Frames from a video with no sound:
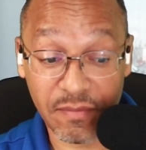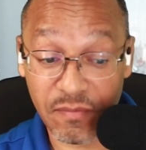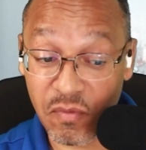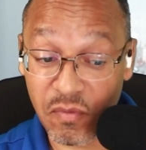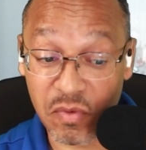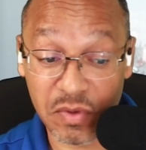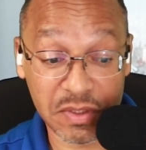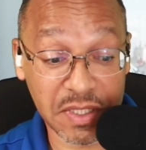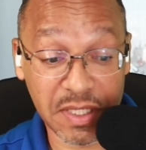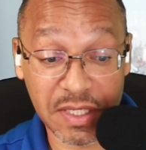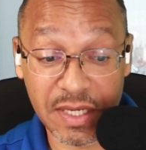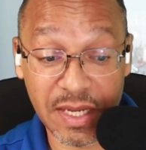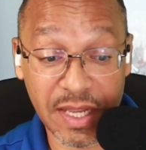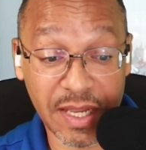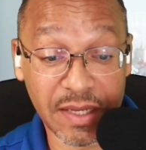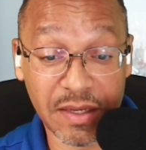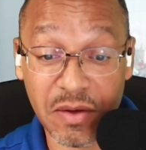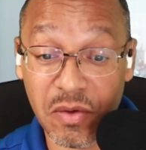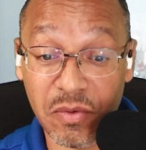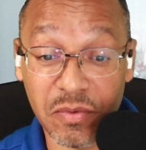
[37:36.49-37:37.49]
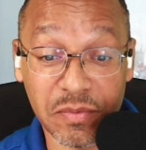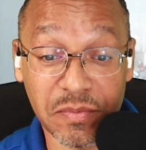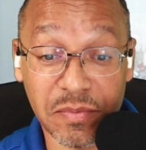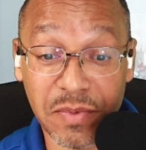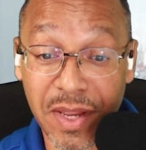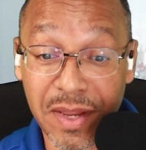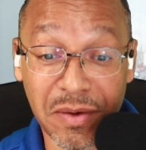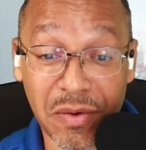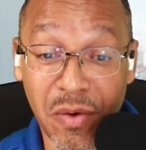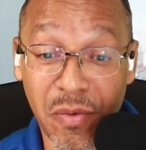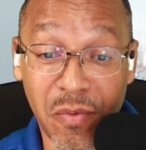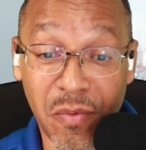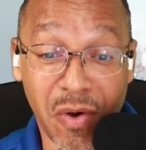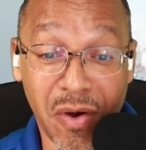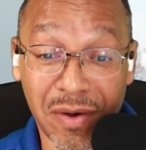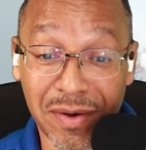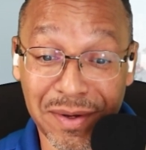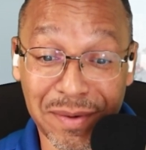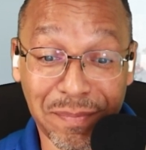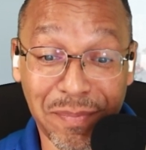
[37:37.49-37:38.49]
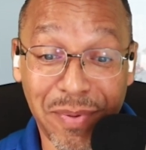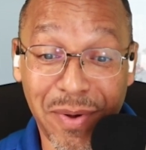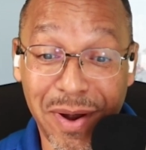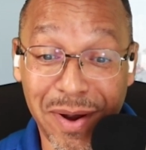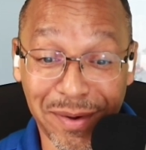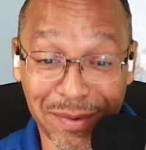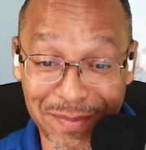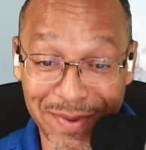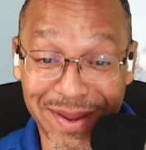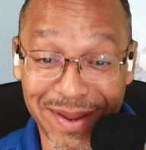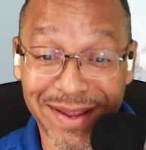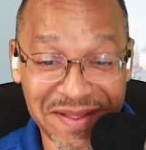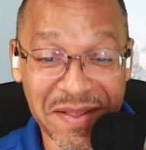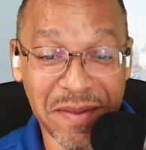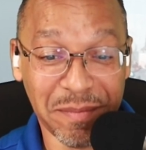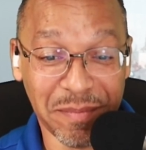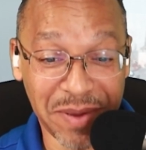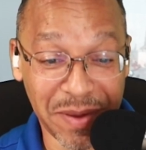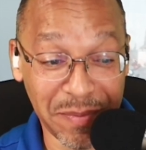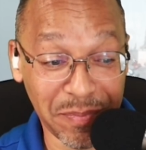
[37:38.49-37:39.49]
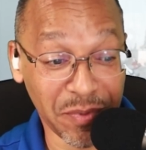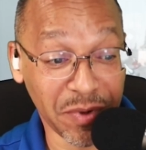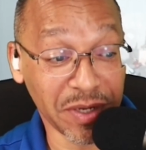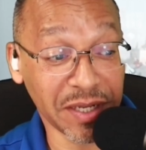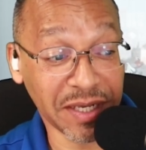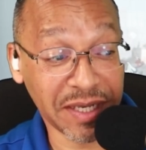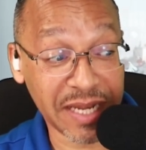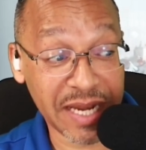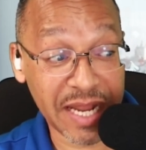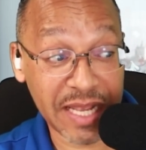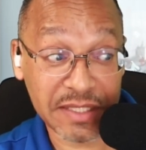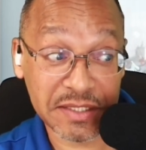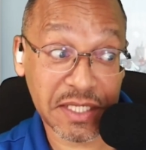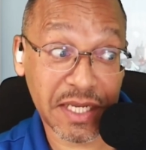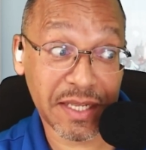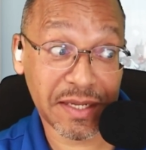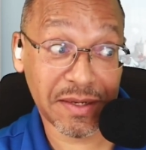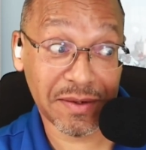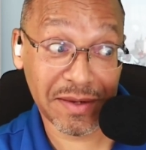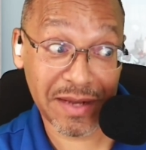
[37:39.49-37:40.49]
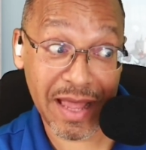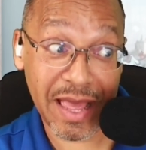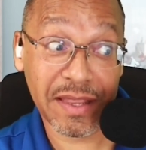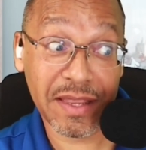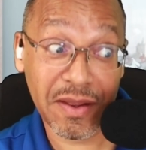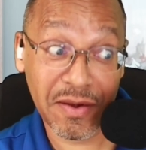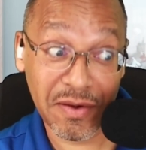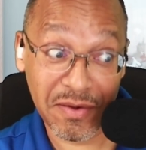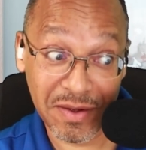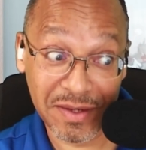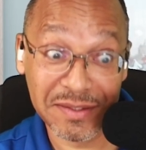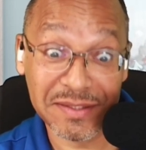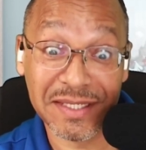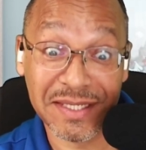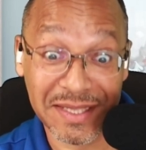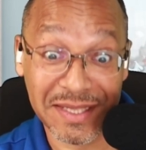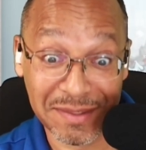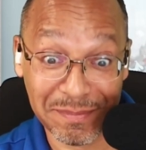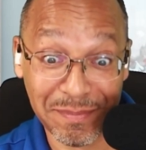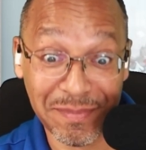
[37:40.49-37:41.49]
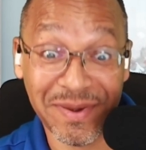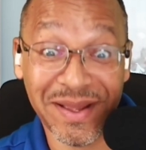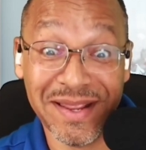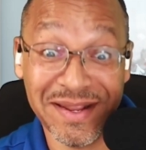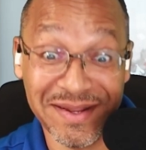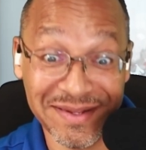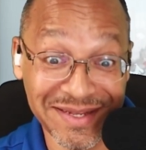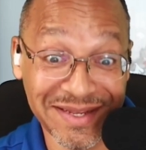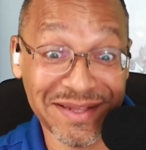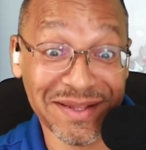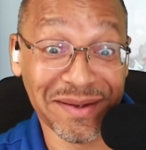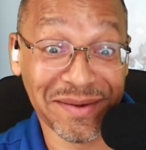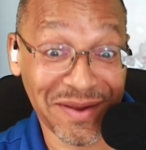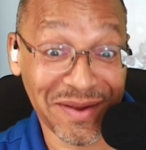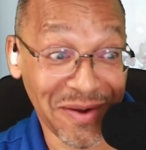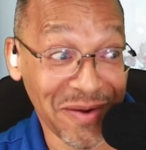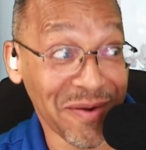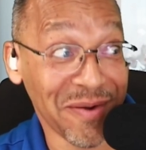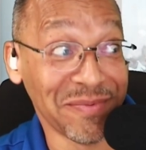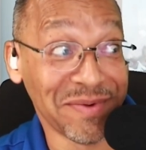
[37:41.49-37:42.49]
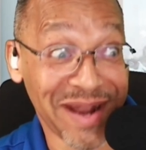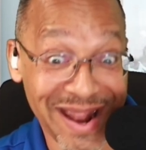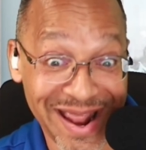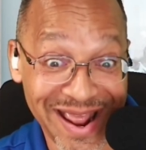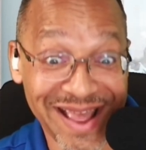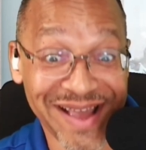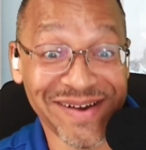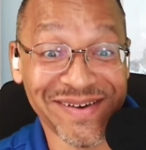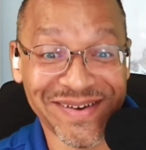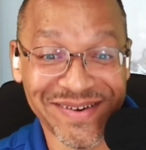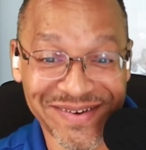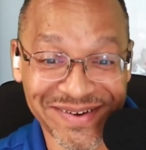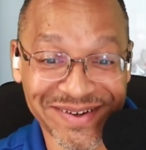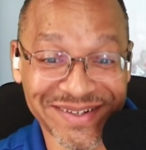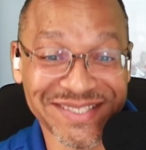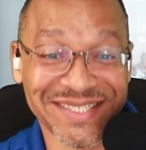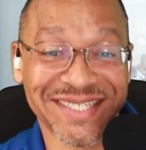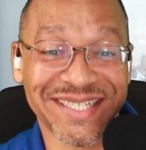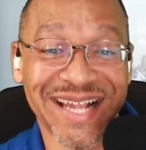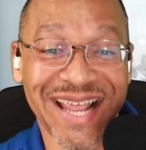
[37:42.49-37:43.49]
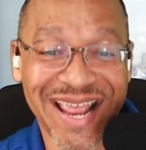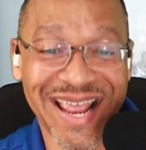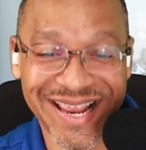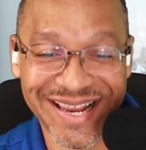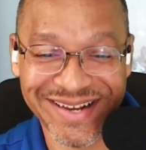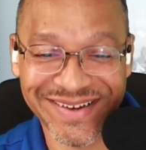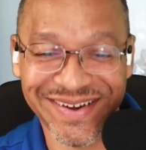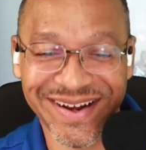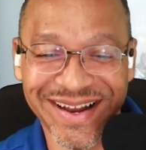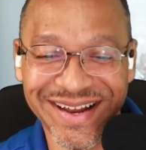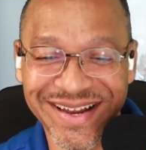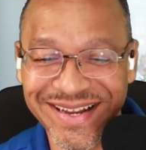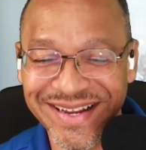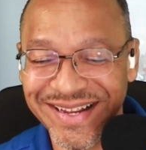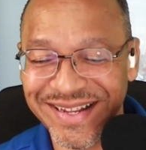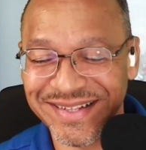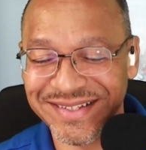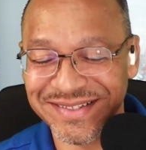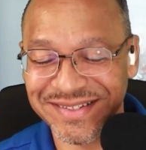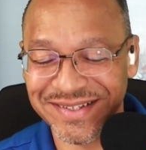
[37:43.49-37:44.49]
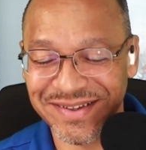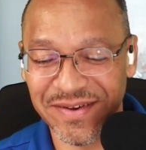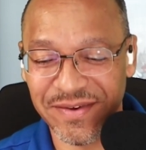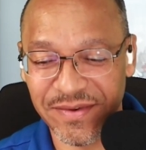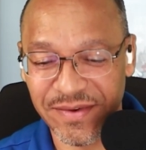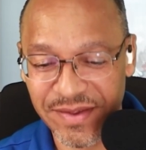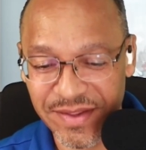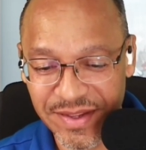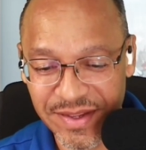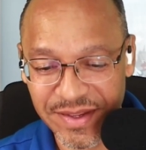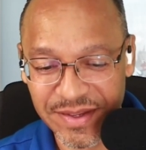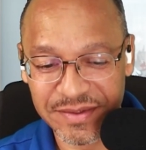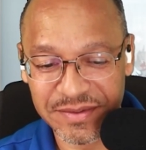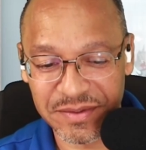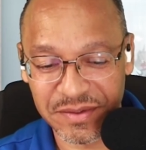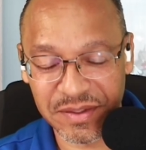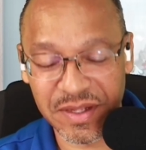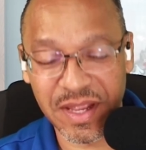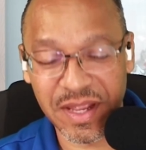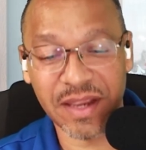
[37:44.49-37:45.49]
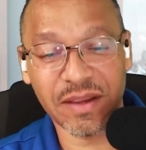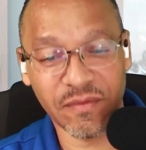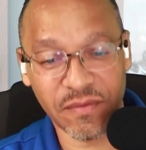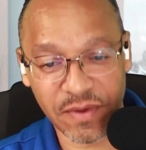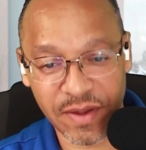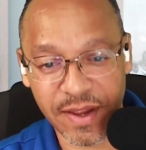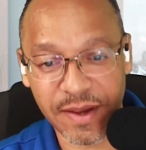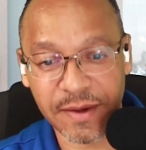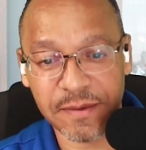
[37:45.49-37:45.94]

14 ain't no walk in the park, man. People are looking at 10 are like, yo, it's either go now or stay, right? And so thank you for that.